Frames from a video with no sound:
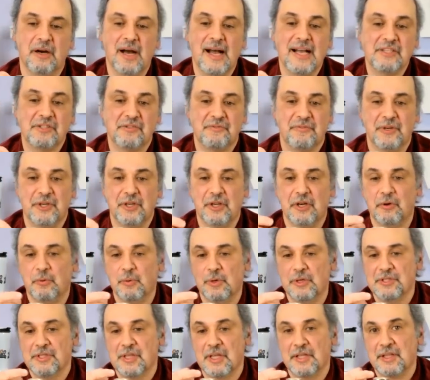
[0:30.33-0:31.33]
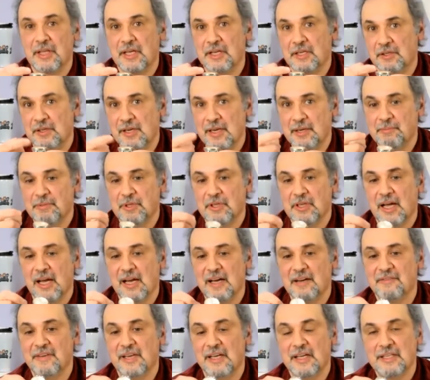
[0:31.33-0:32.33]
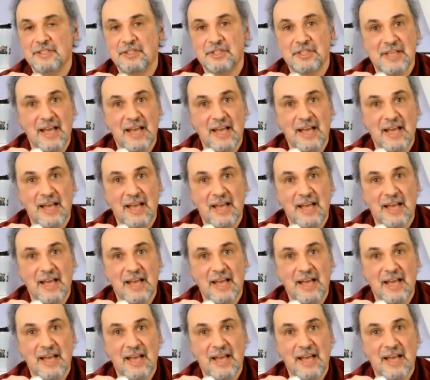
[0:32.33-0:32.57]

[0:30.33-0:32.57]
last video was that they claimed to have a